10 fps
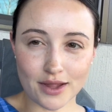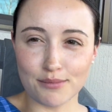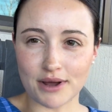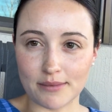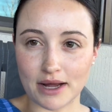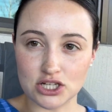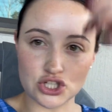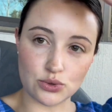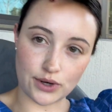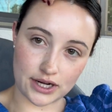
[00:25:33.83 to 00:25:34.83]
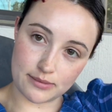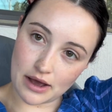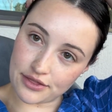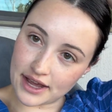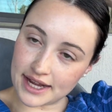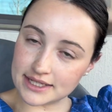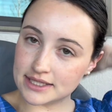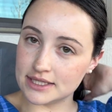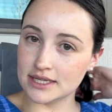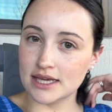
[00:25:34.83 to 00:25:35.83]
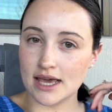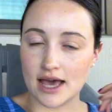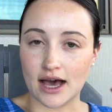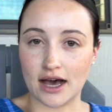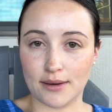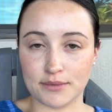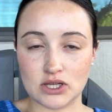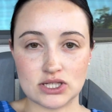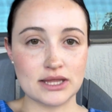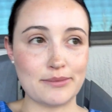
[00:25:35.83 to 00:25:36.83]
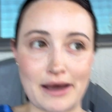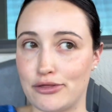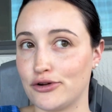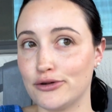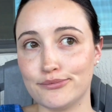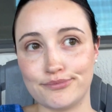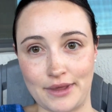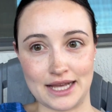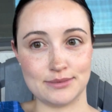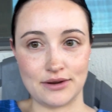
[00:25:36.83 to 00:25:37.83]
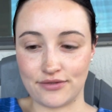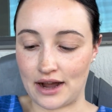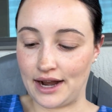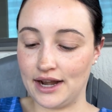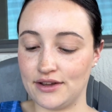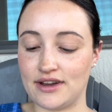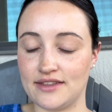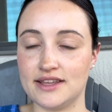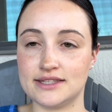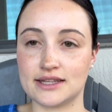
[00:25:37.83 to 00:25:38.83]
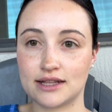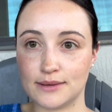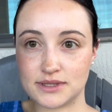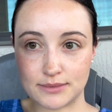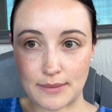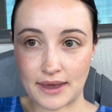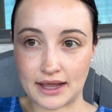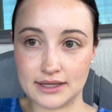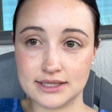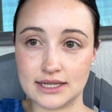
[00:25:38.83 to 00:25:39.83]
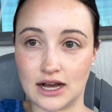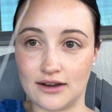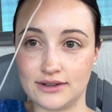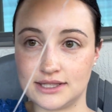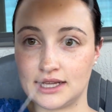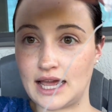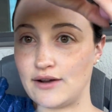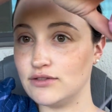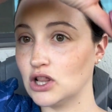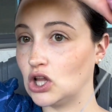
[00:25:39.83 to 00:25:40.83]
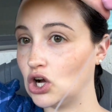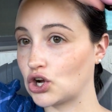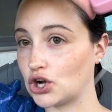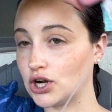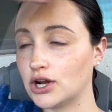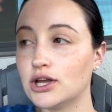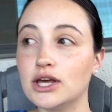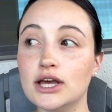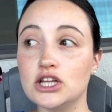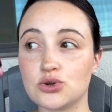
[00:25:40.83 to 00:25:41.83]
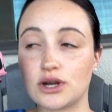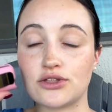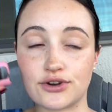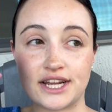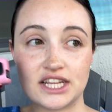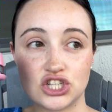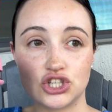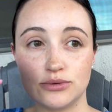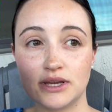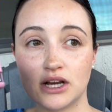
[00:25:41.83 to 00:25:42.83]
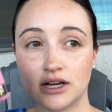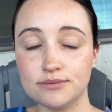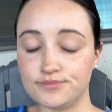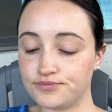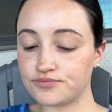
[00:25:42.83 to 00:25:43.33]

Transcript: but I'm not too worried about that. Using the bathroom has been fine. I've had this clipped to my pants, and obviously I have the longer 23-inch tubing on,